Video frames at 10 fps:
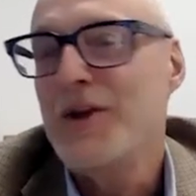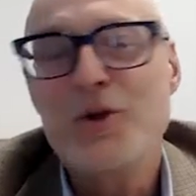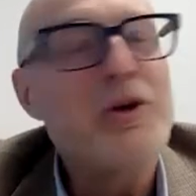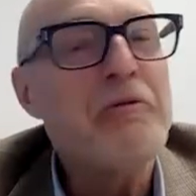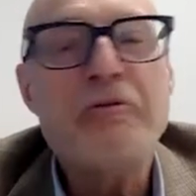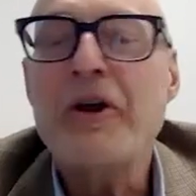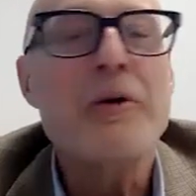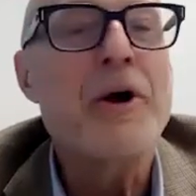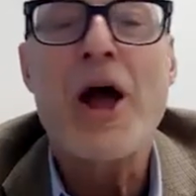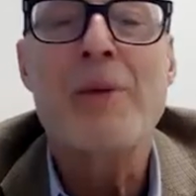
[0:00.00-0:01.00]
You can
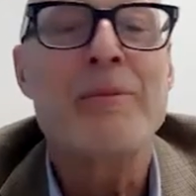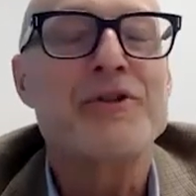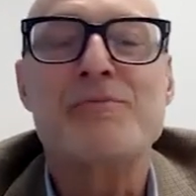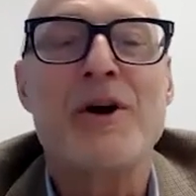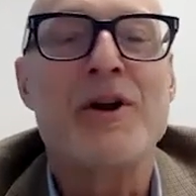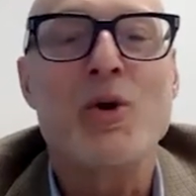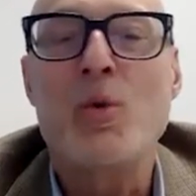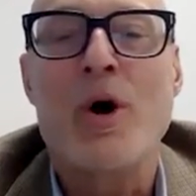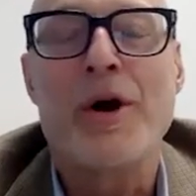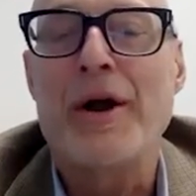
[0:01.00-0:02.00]
figure out how much money you
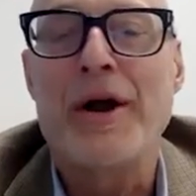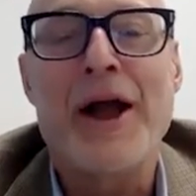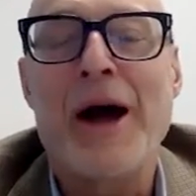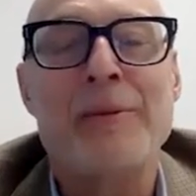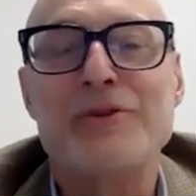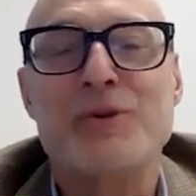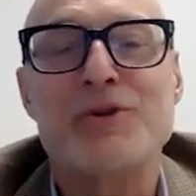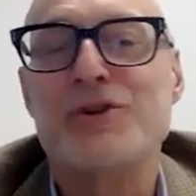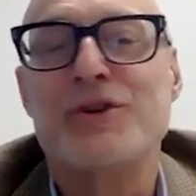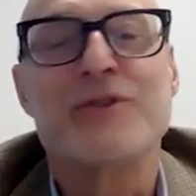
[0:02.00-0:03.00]
want and how much
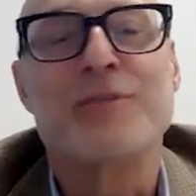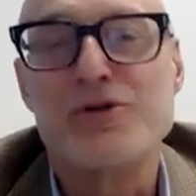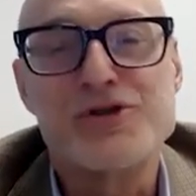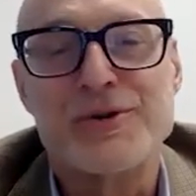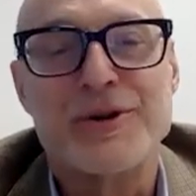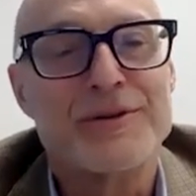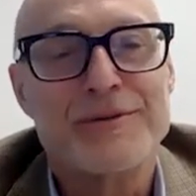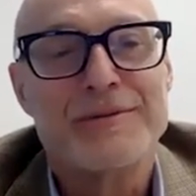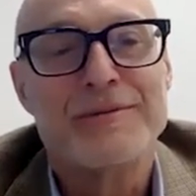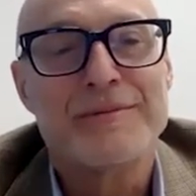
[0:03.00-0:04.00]
what your exposure is.
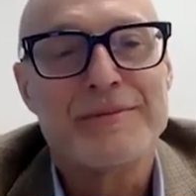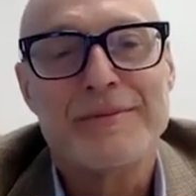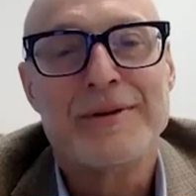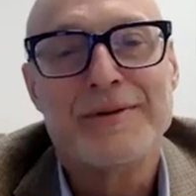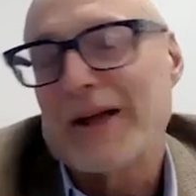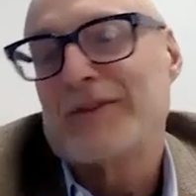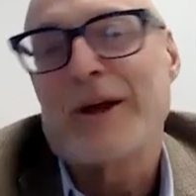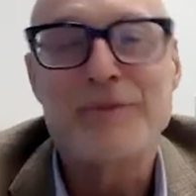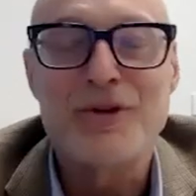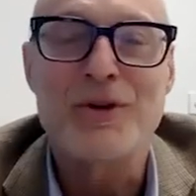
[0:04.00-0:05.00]
That's
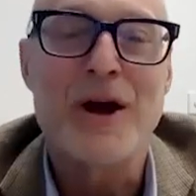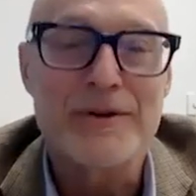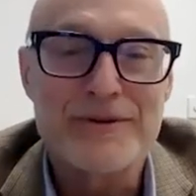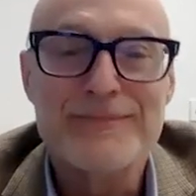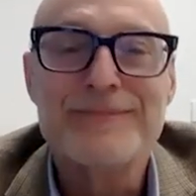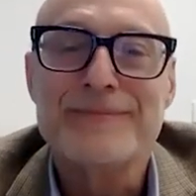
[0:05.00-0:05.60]
up to you guys.